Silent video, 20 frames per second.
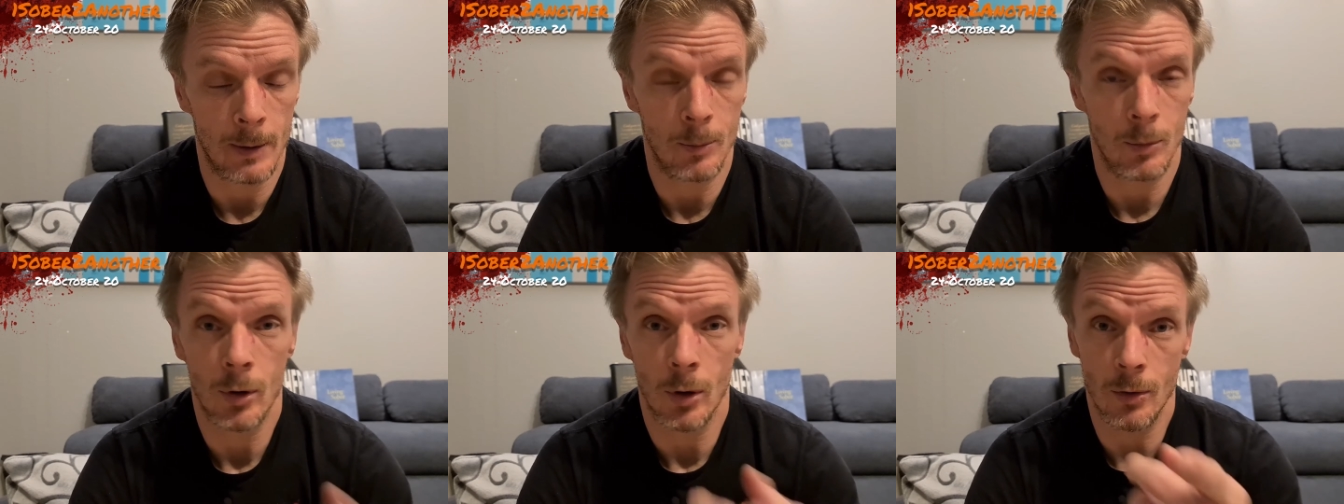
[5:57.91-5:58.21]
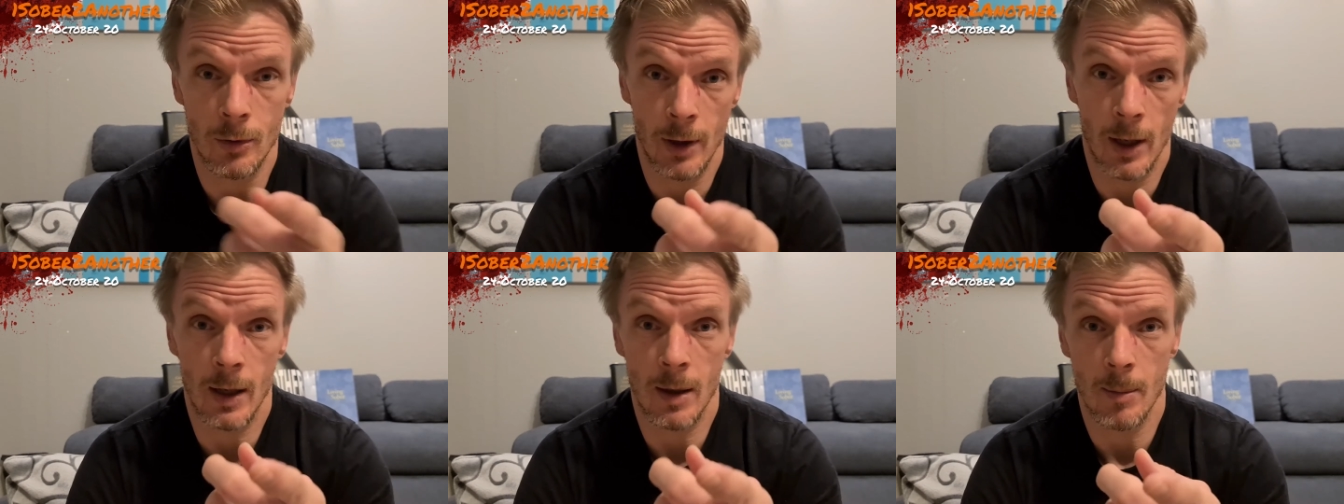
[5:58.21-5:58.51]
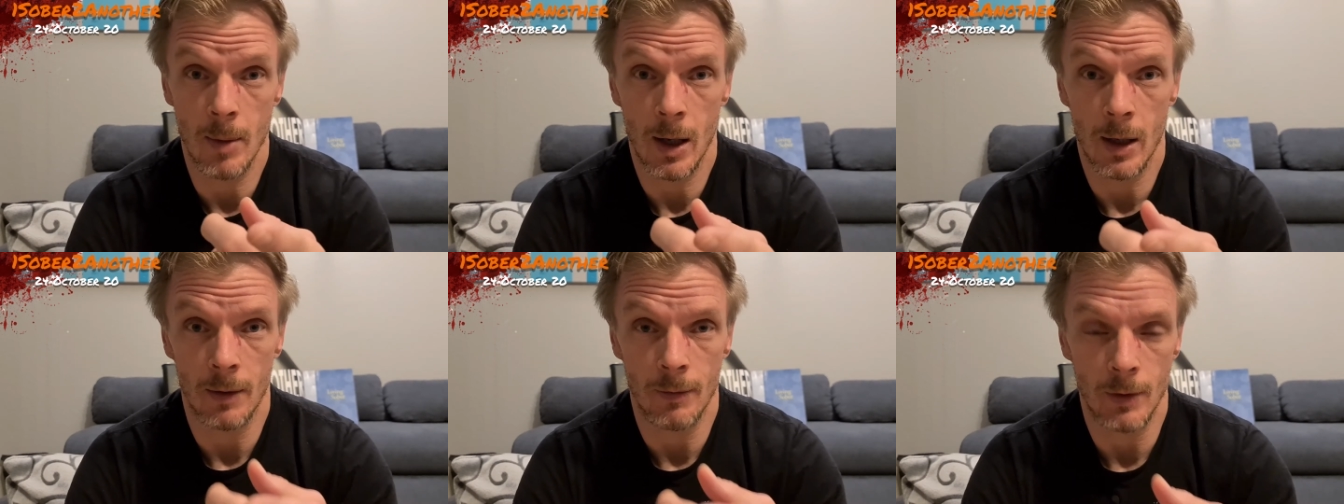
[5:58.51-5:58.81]
So check
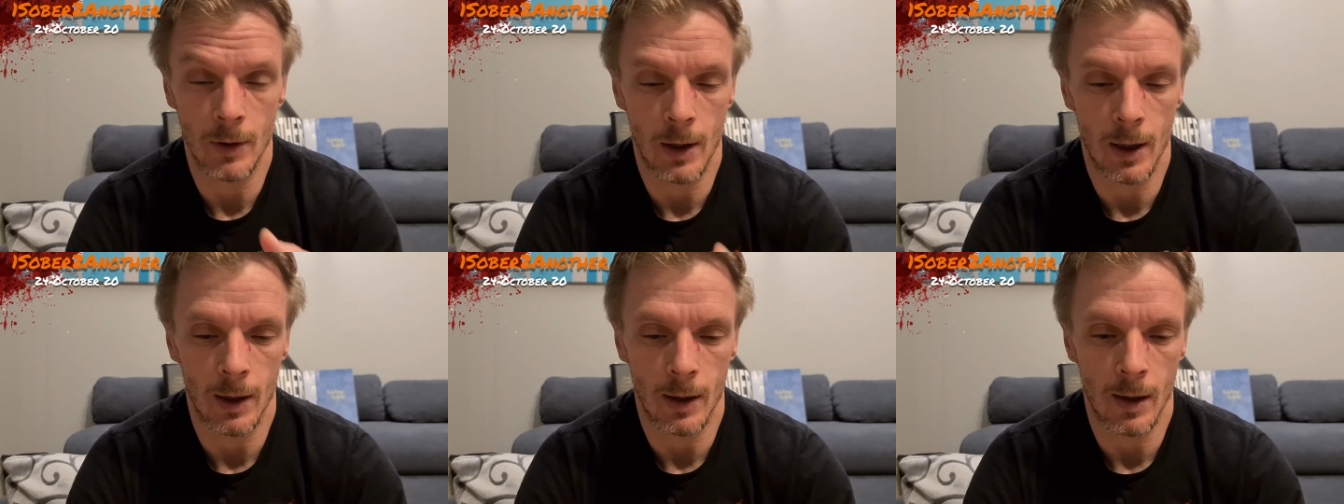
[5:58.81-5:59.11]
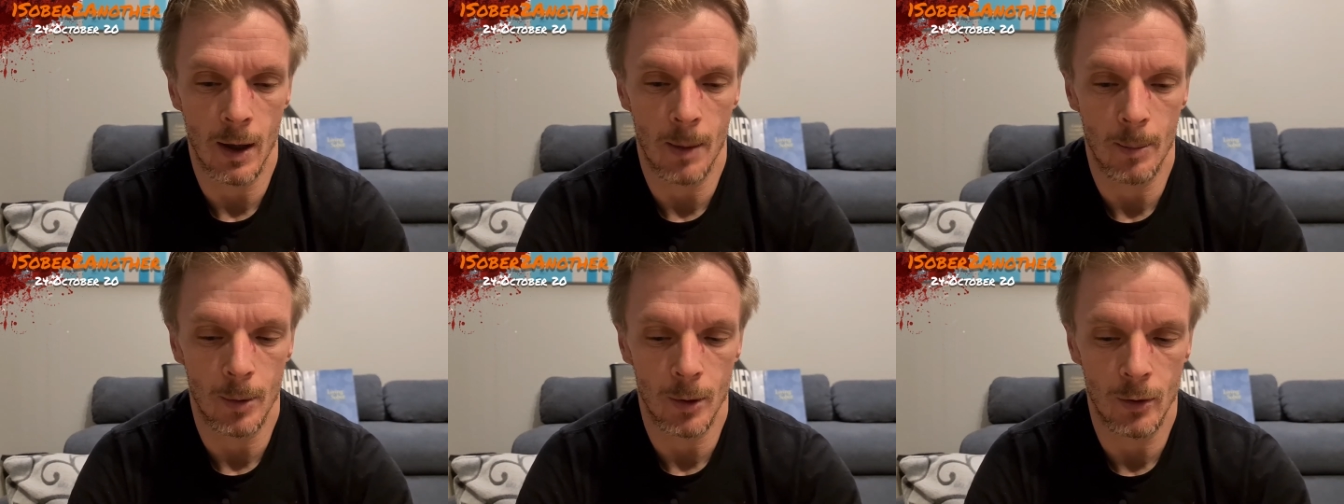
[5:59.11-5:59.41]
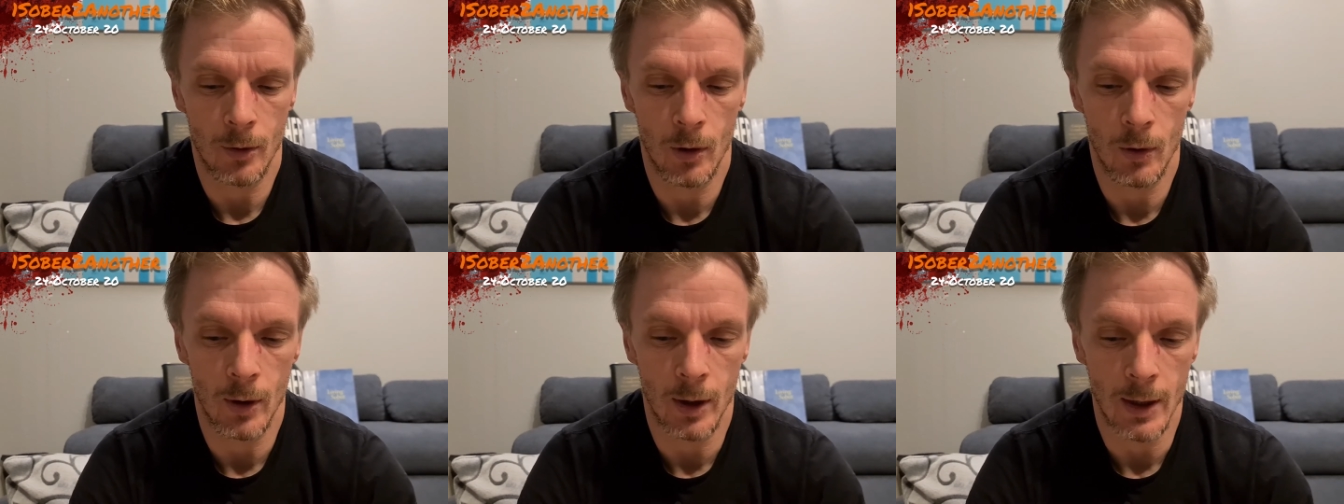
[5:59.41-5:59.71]
him out if you get an
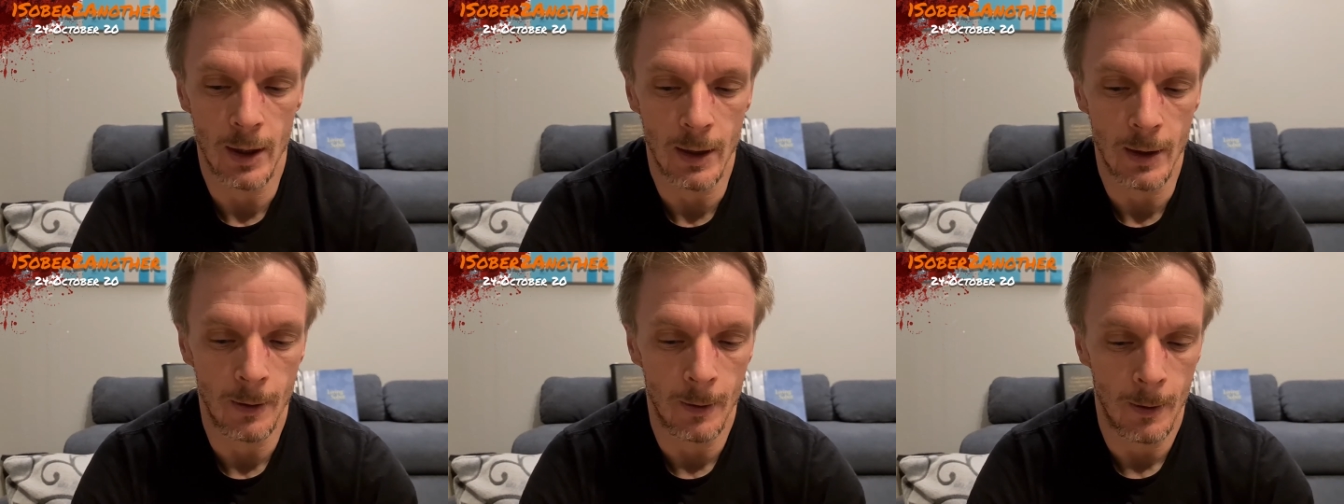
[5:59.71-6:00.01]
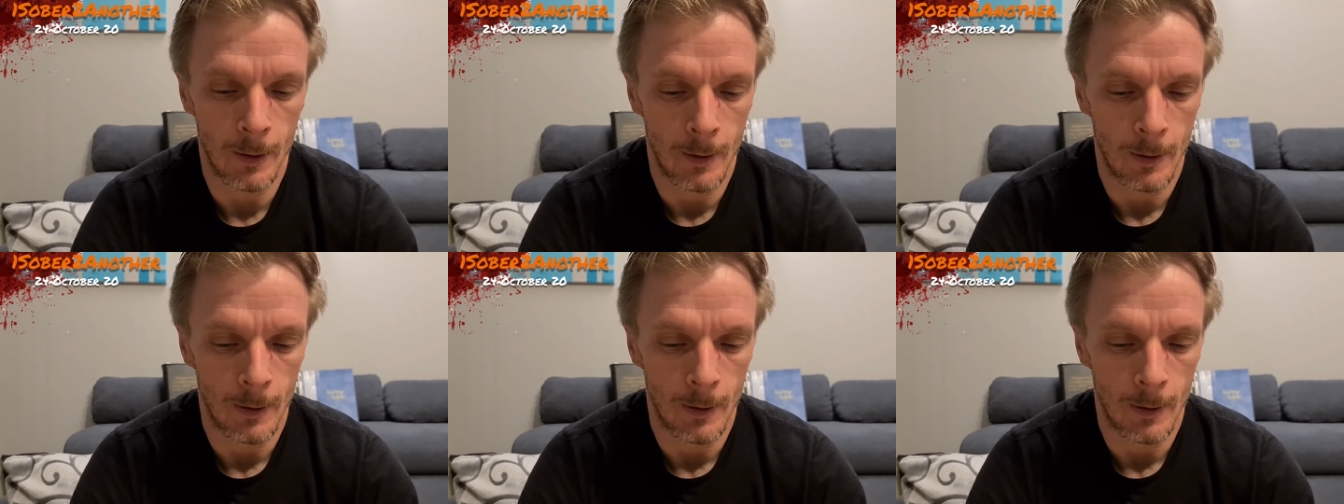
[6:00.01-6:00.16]
opportunity.